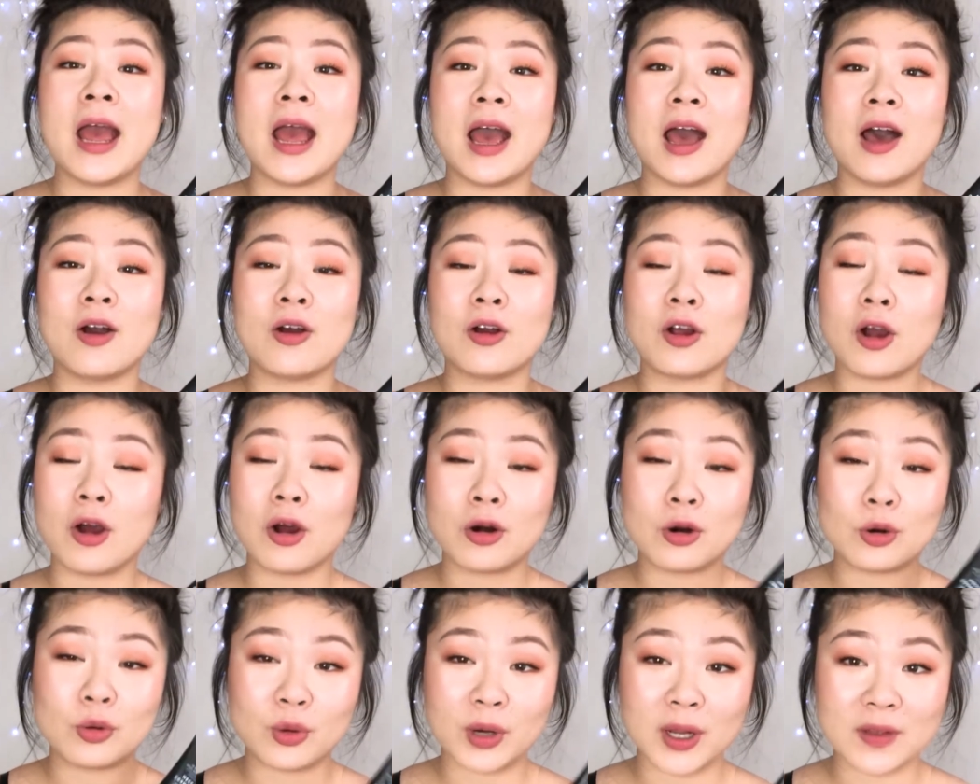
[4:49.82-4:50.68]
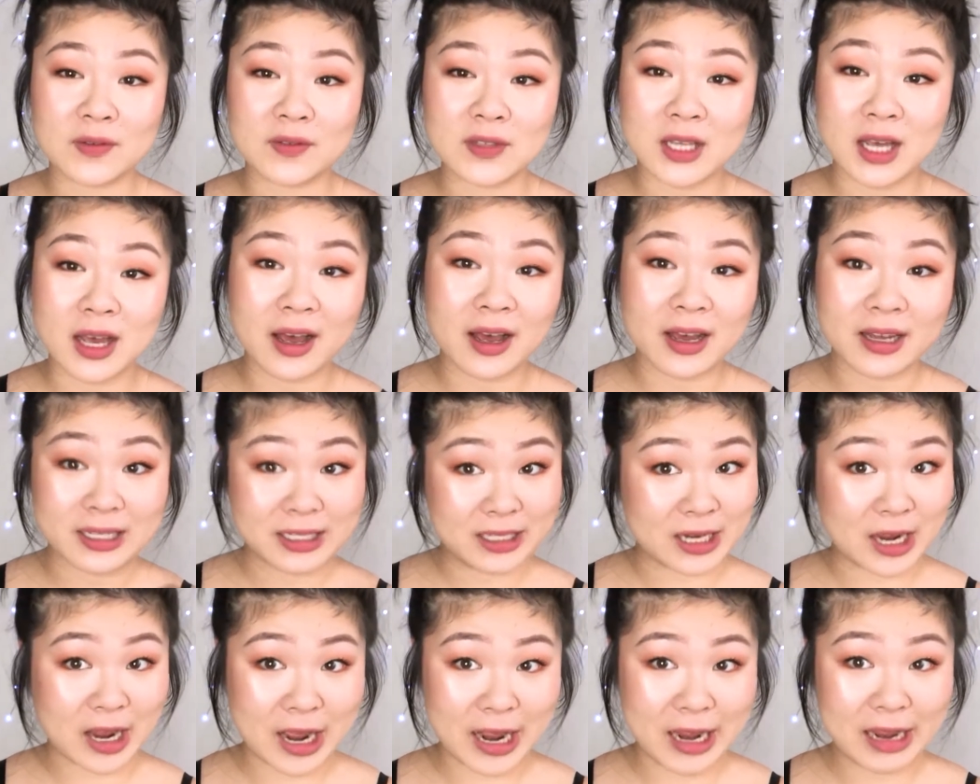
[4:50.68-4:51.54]
our coral reefs are
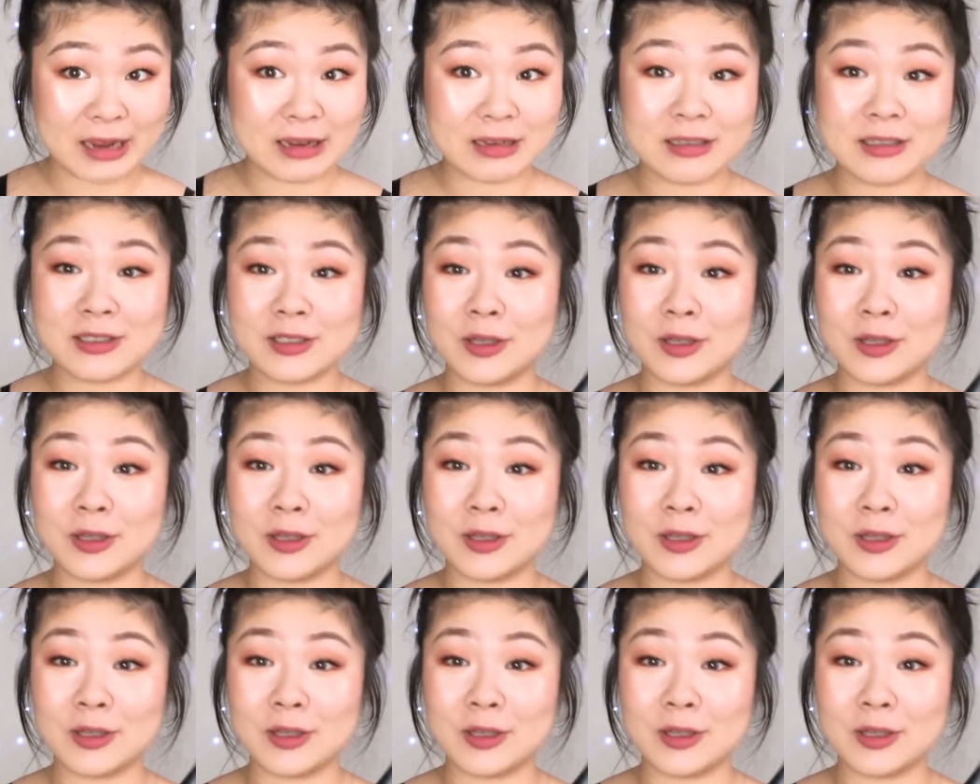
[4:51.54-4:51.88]
dying.